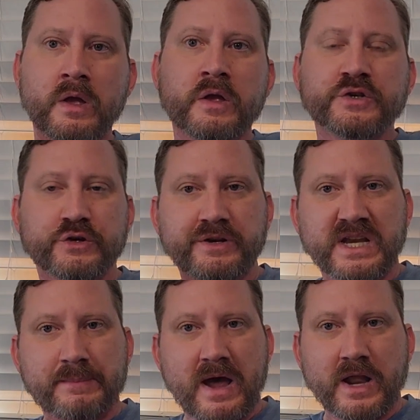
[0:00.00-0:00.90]
So you need
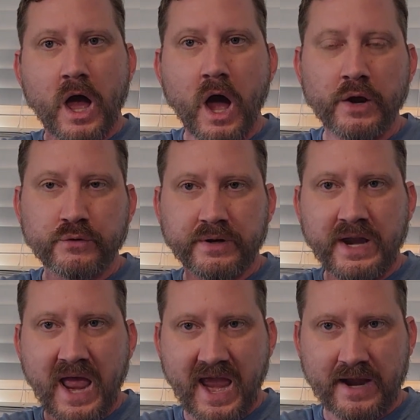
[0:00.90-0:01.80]
about
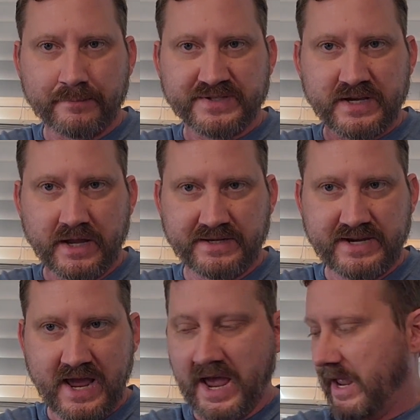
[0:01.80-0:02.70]
100 amps a
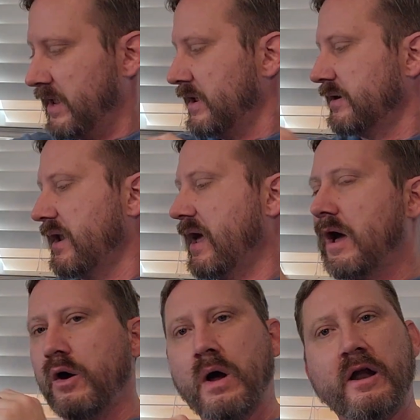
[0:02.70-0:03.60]
day.
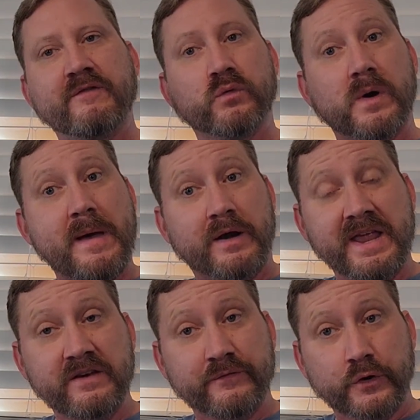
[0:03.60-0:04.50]
Now, I don't have to worry about
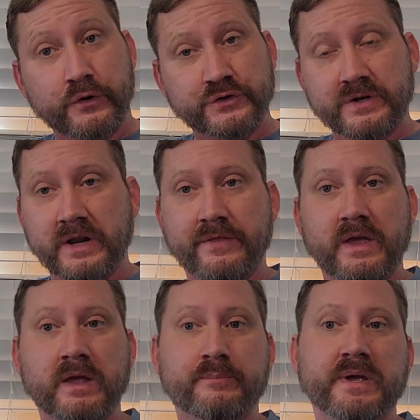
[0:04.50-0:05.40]
inverters or
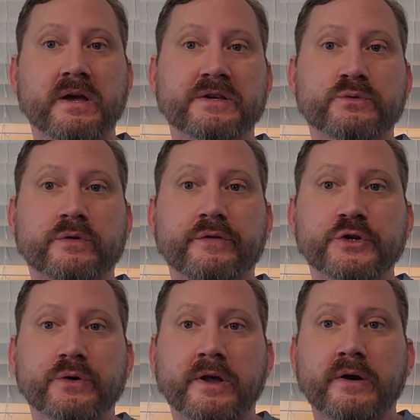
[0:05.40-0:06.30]
anything because the
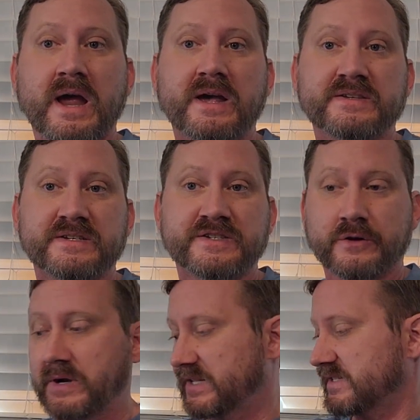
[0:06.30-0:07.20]
refrigerator has a
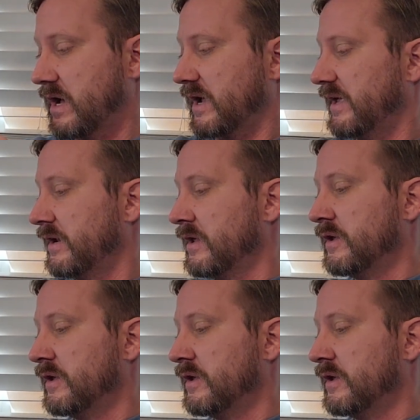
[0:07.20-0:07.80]
cigarette socket.